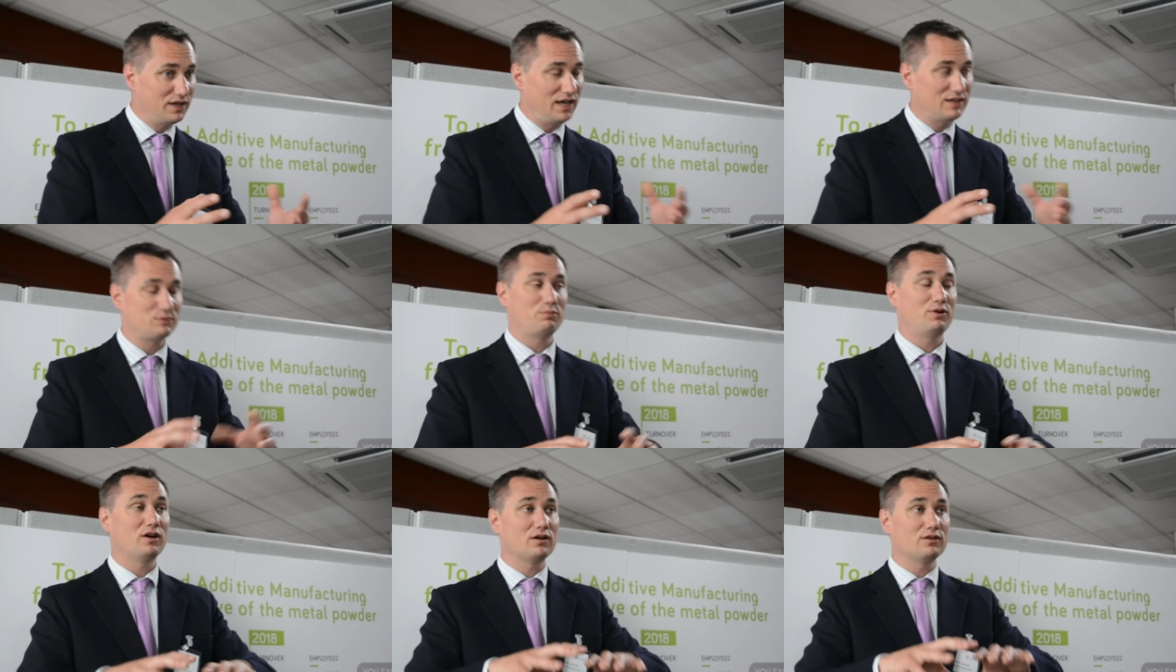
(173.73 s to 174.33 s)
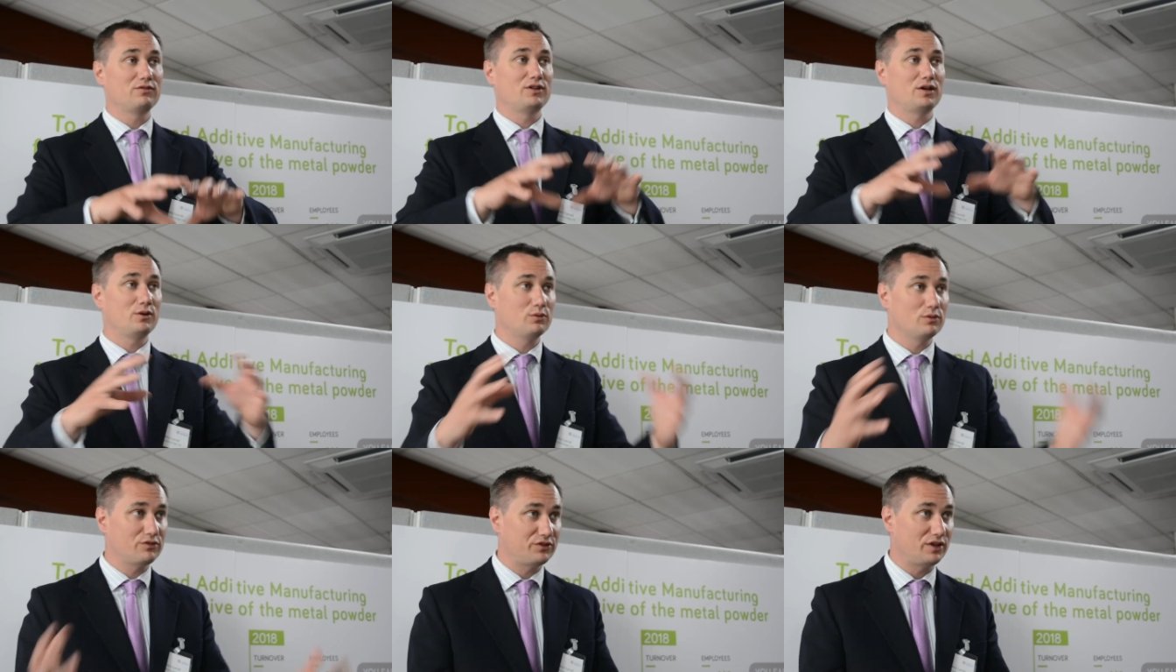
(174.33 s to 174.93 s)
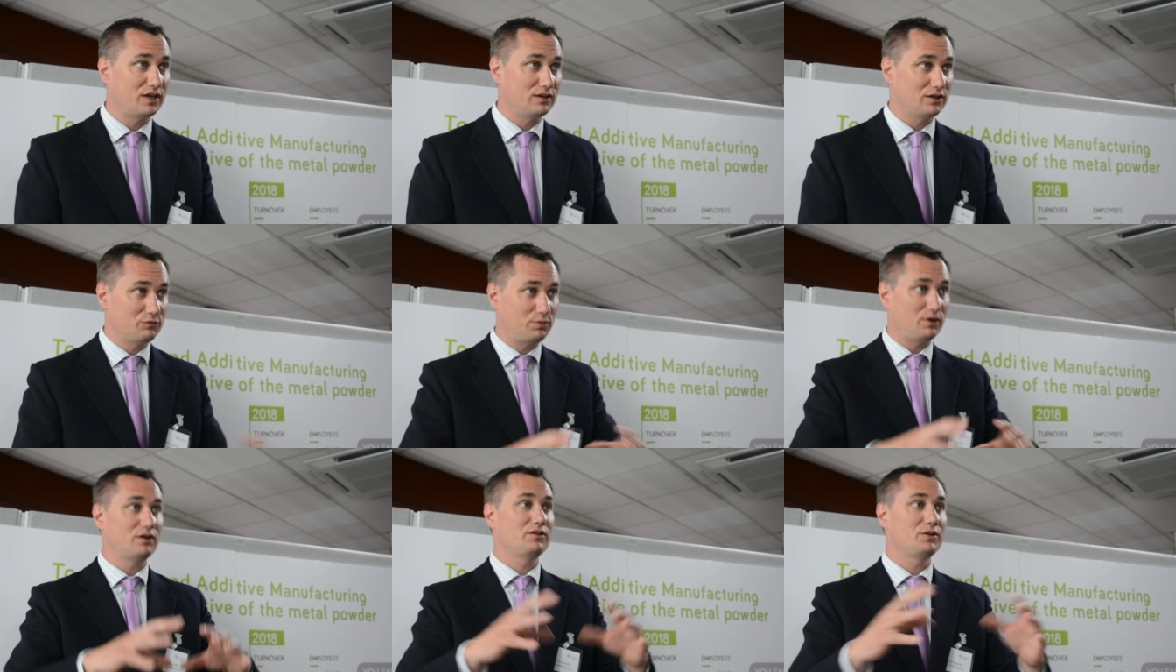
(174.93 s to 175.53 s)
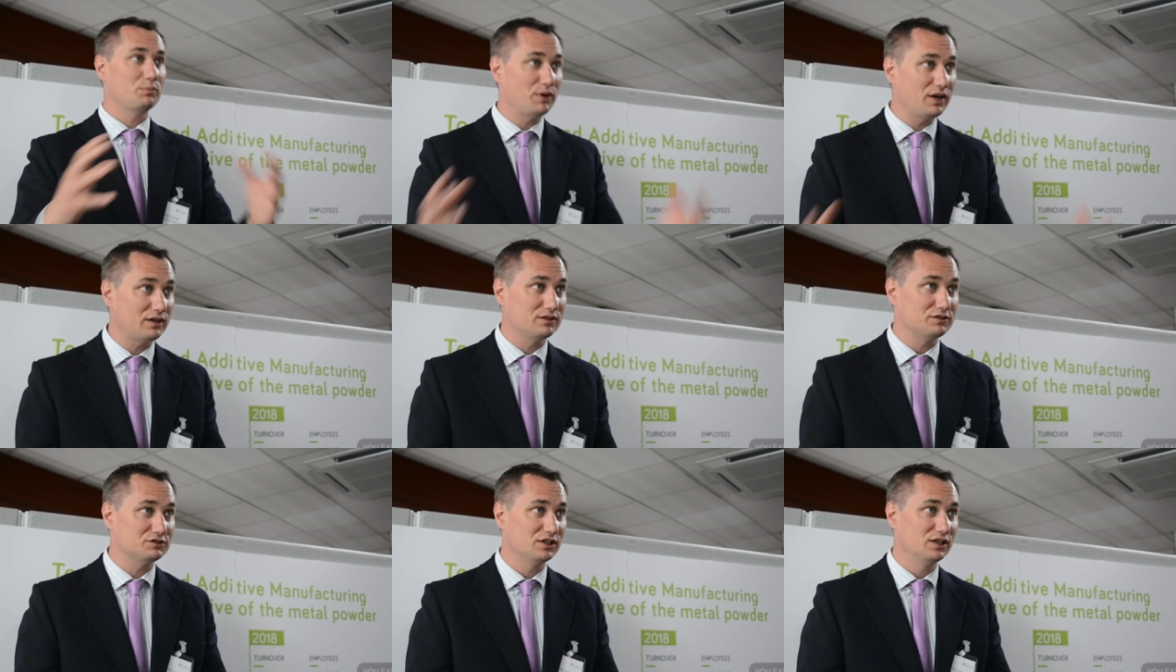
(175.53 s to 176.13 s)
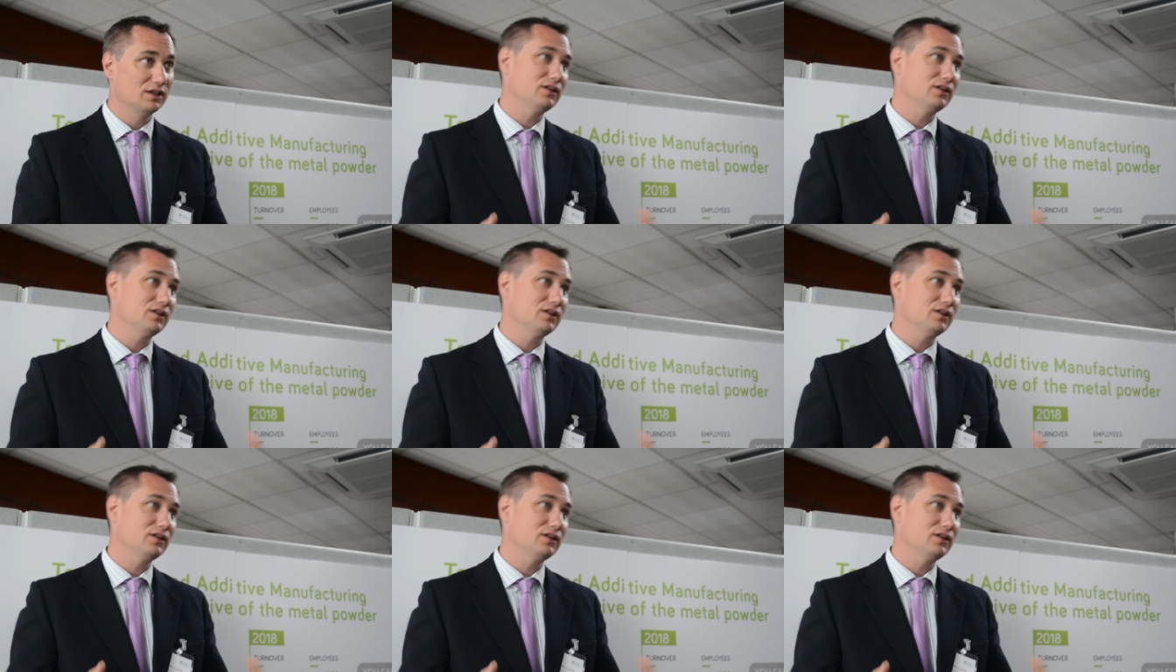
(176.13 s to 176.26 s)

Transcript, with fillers: it's part of the wholesale, it's part of the package